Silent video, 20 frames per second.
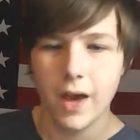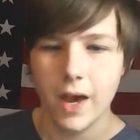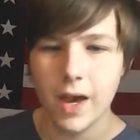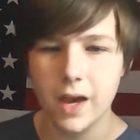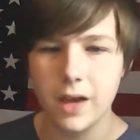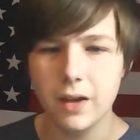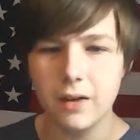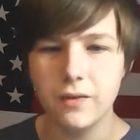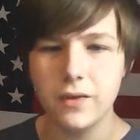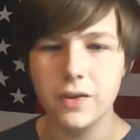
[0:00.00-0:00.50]

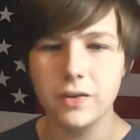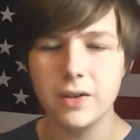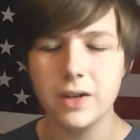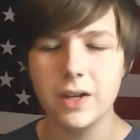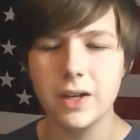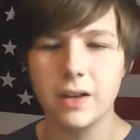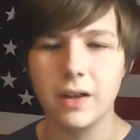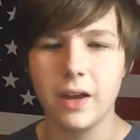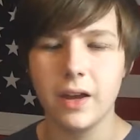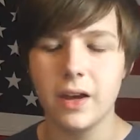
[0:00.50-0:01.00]
And if there's
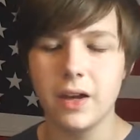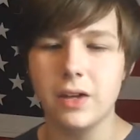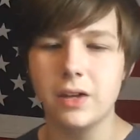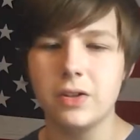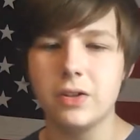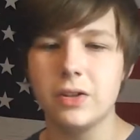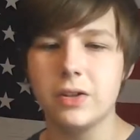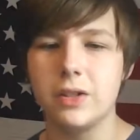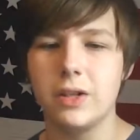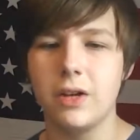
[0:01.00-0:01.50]
any, like,
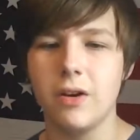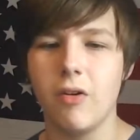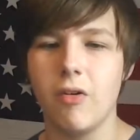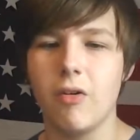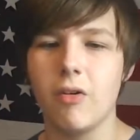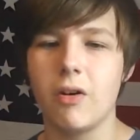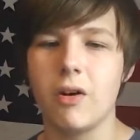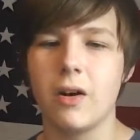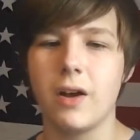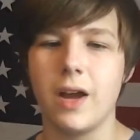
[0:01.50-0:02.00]
interesting
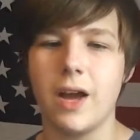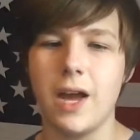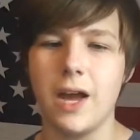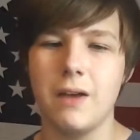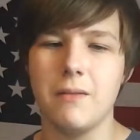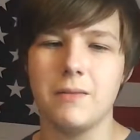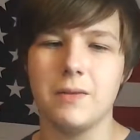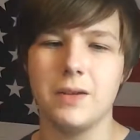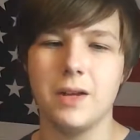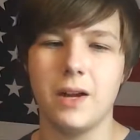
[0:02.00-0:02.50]
horror
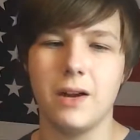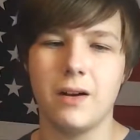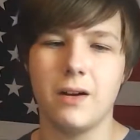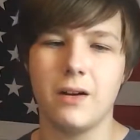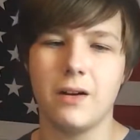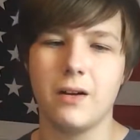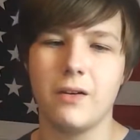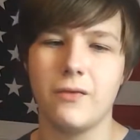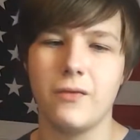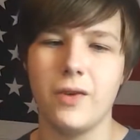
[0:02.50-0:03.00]
games that
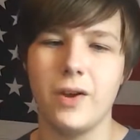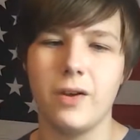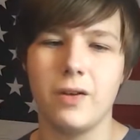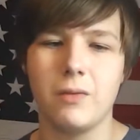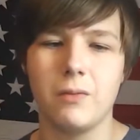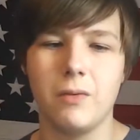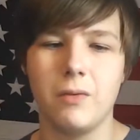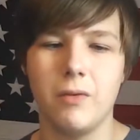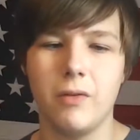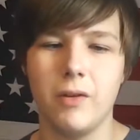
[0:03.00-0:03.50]
are
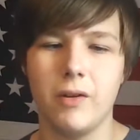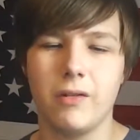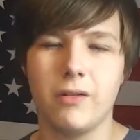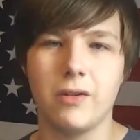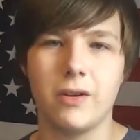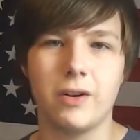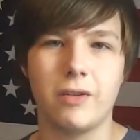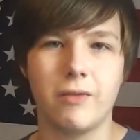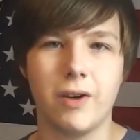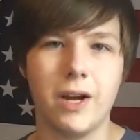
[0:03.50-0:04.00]
available that
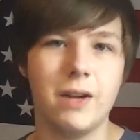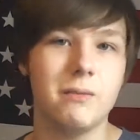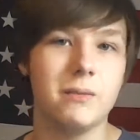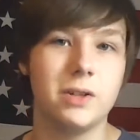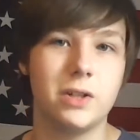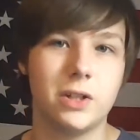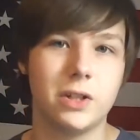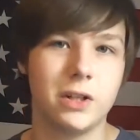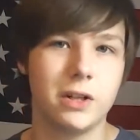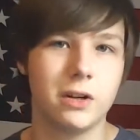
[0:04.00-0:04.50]
aren't rated
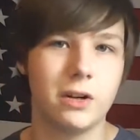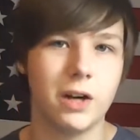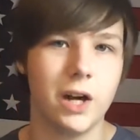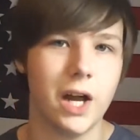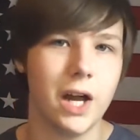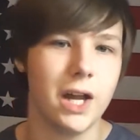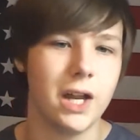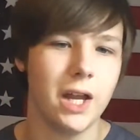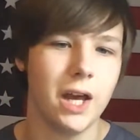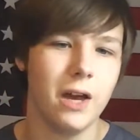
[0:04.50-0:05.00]
mature
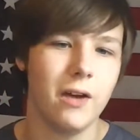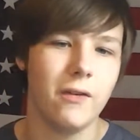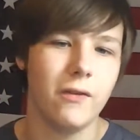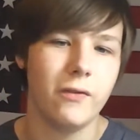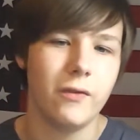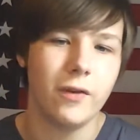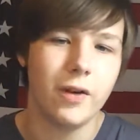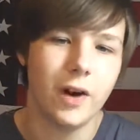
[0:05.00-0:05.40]
and have